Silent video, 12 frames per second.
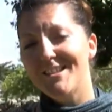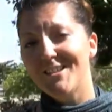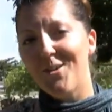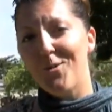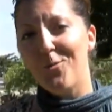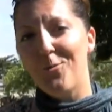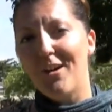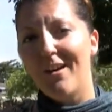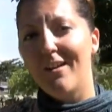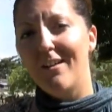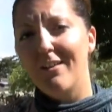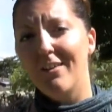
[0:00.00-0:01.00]
So
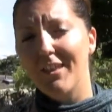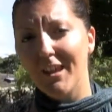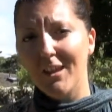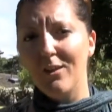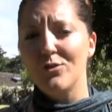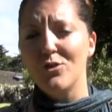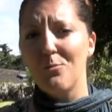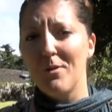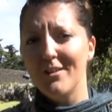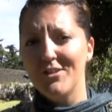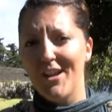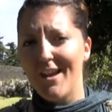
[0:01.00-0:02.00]
uh, thank you so
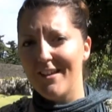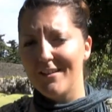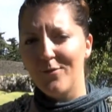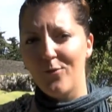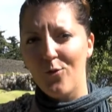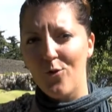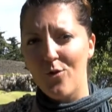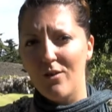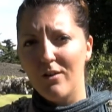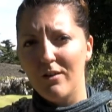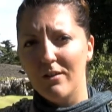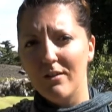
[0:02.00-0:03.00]
much, Ann, for
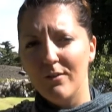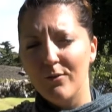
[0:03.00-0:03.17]
uh,